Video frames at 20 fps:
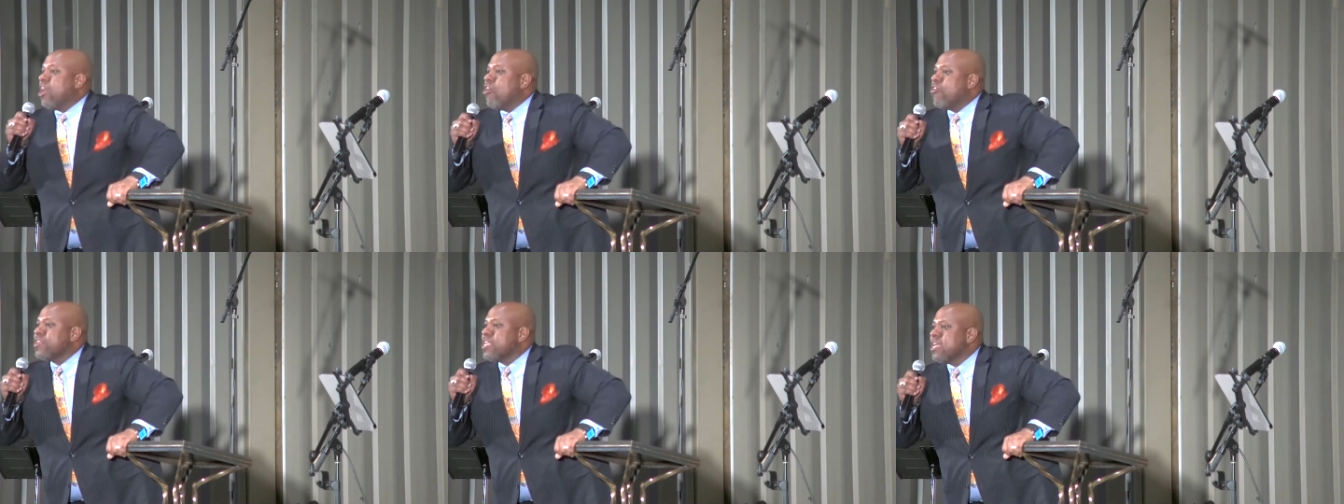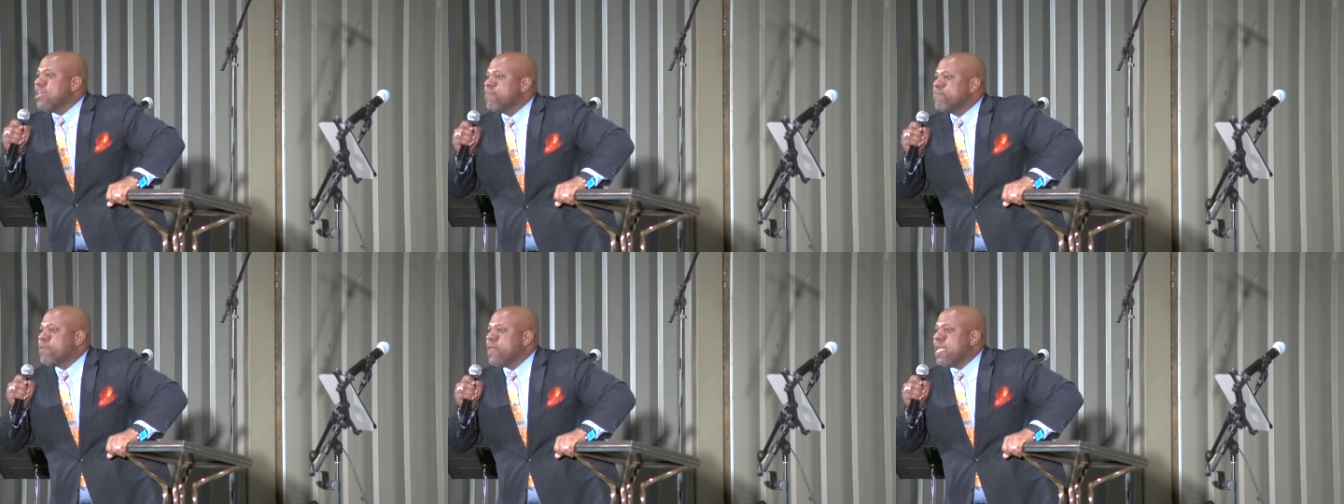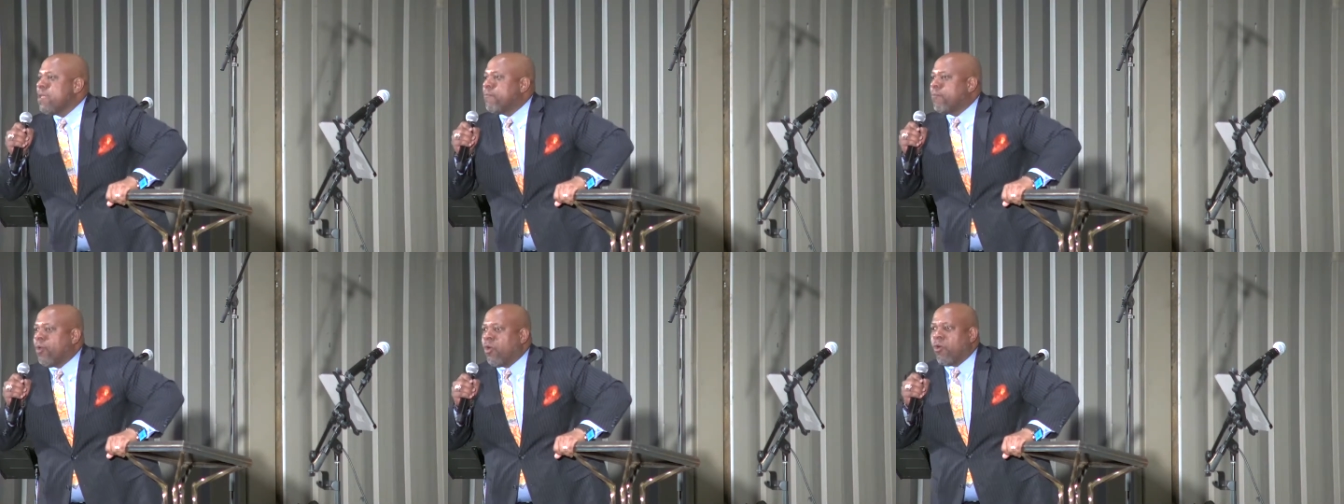billion
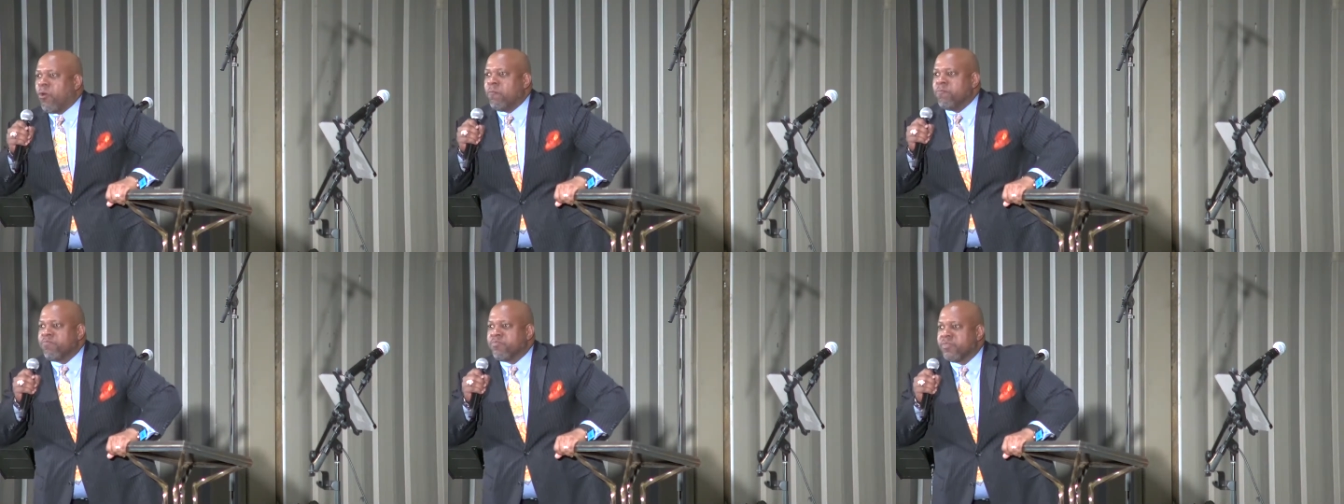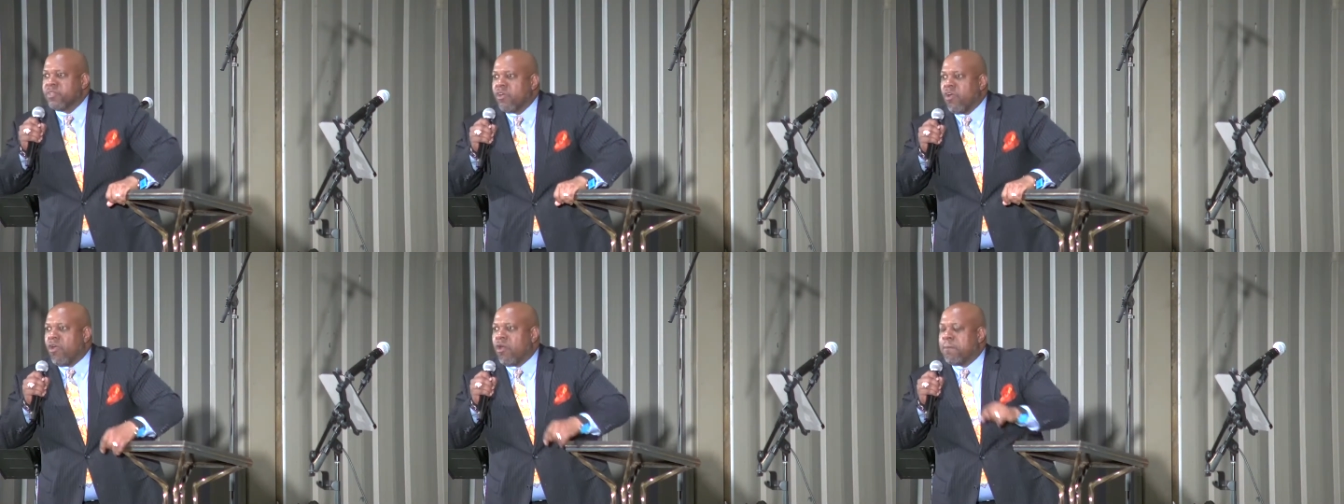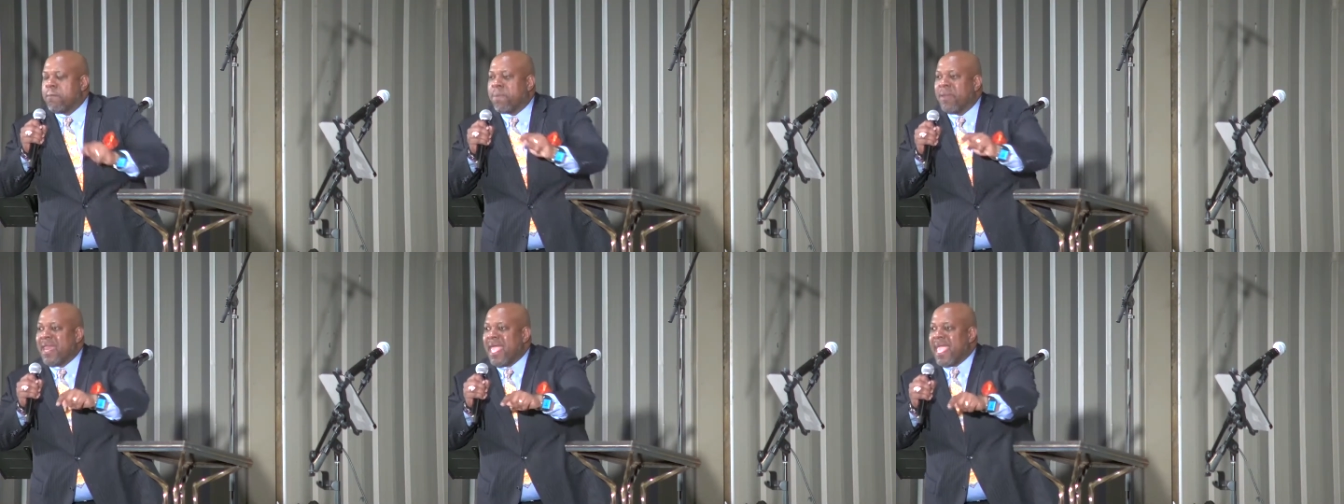people
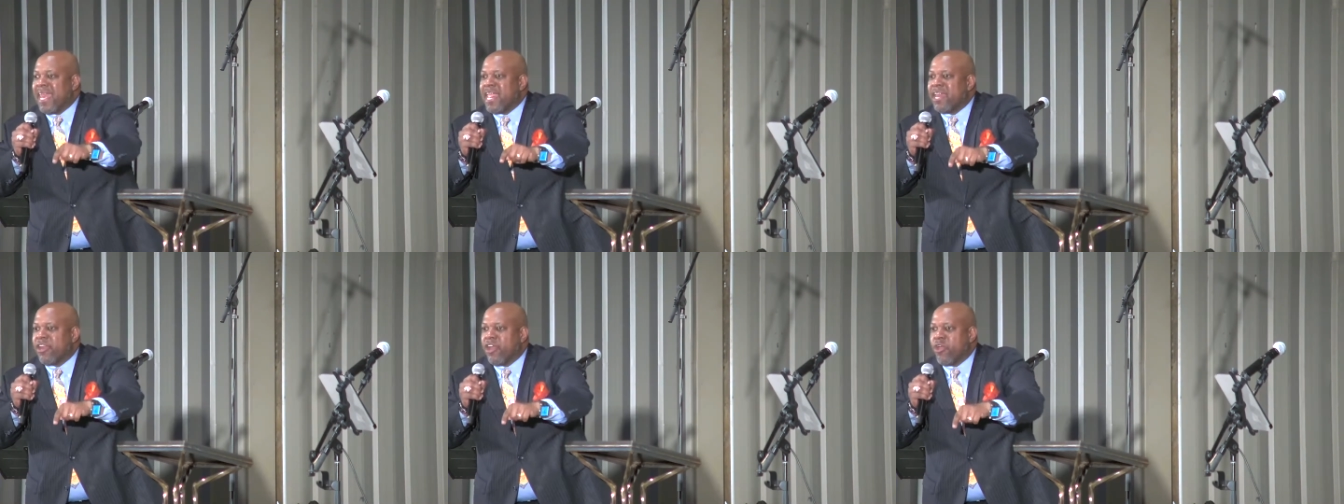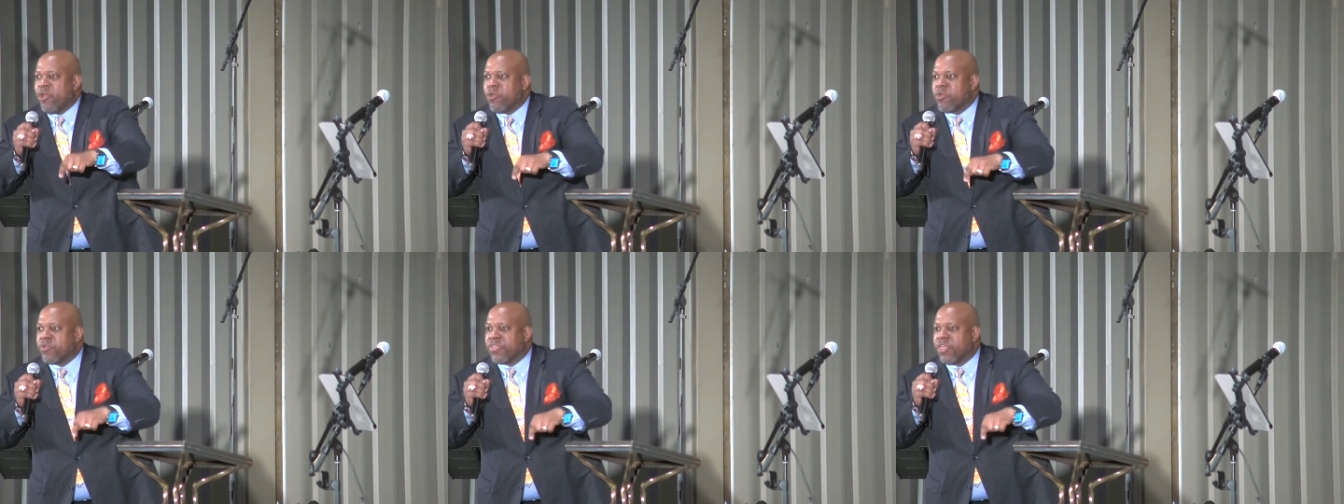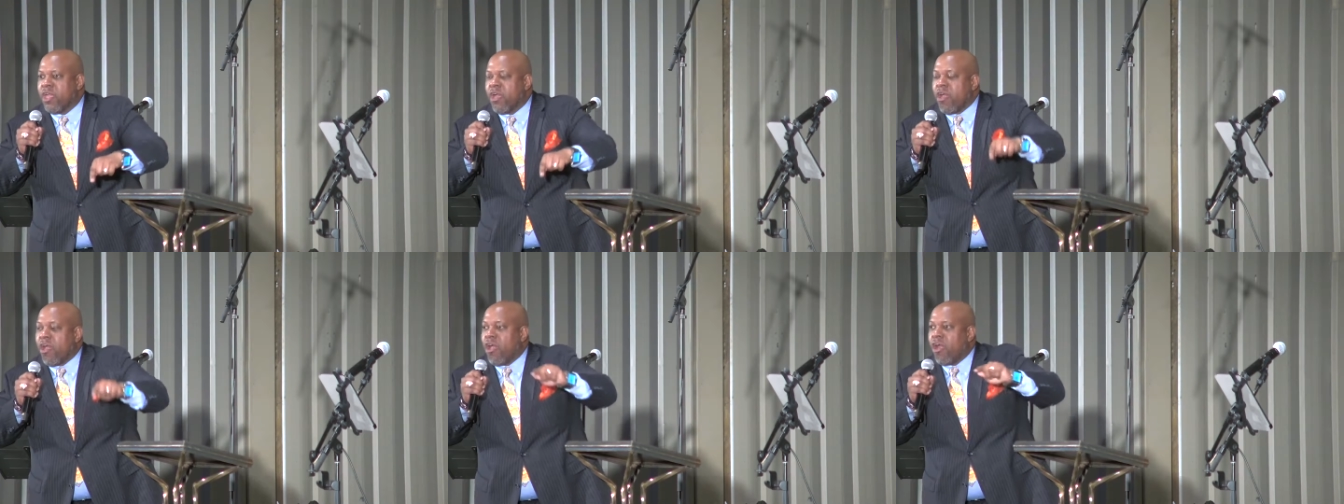on planet
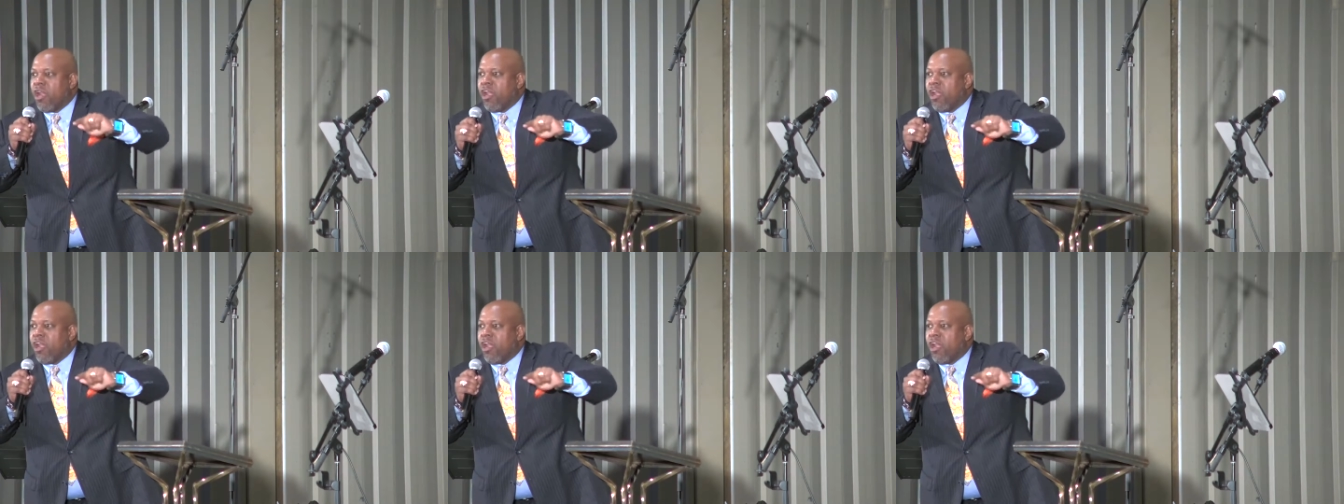Earth